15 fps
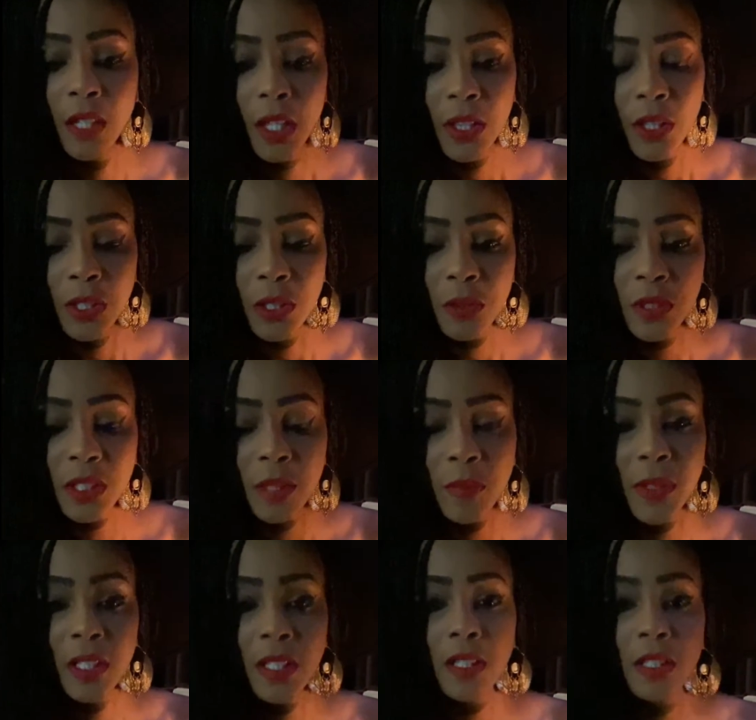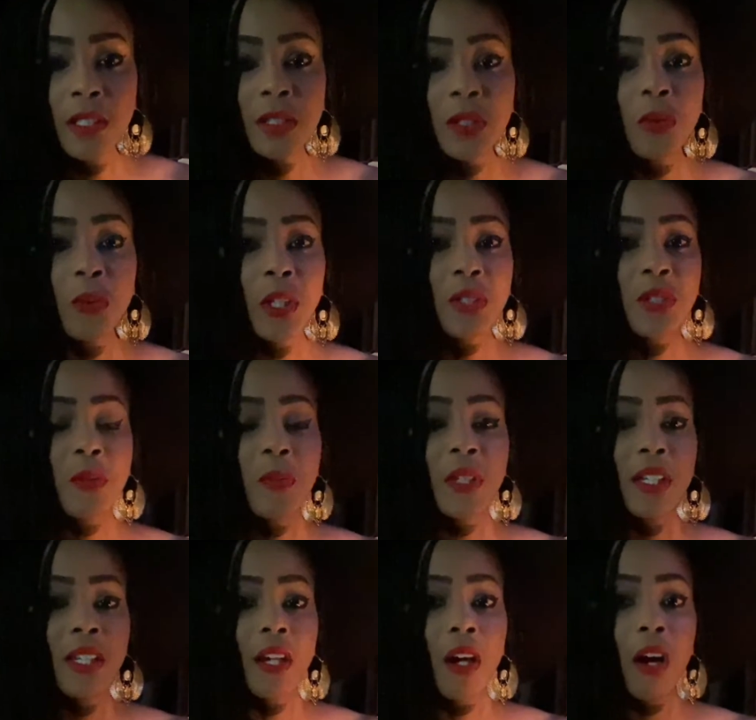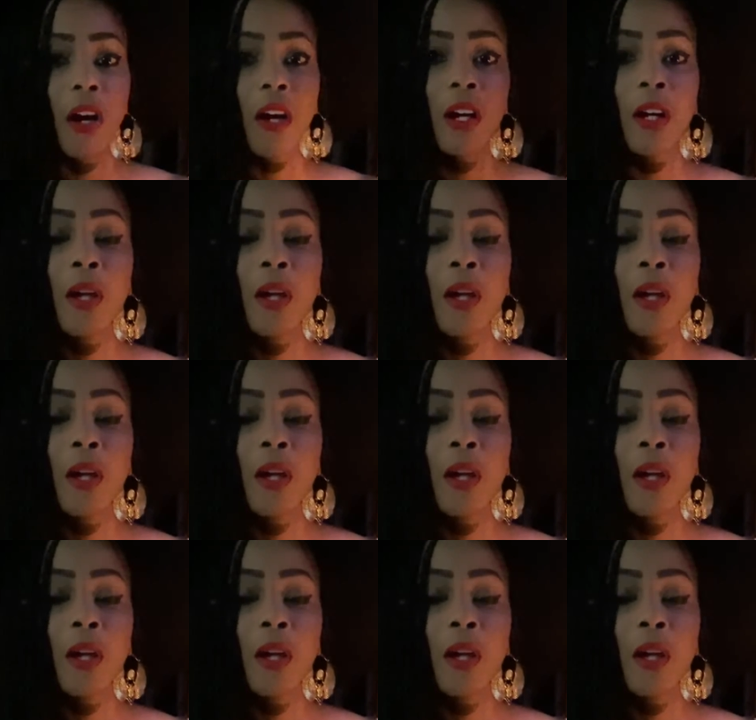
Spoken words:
The Eudemon is going to be our